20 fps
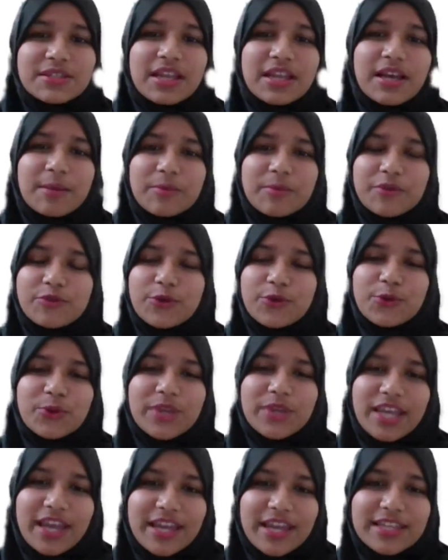Before we
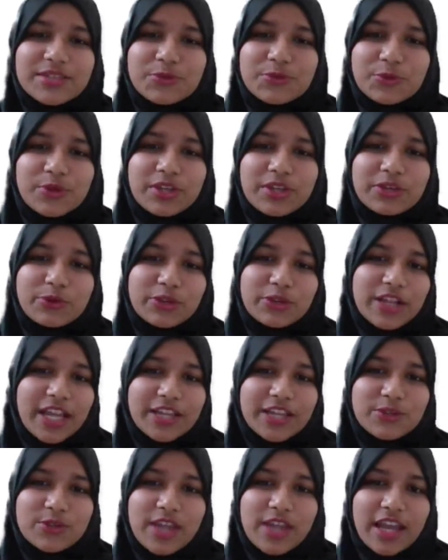end, we would like to
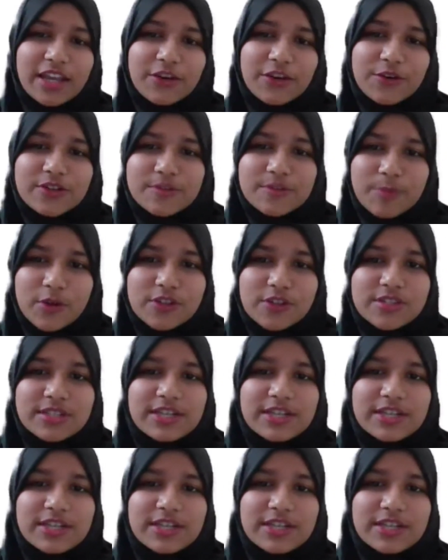thank our sponsor,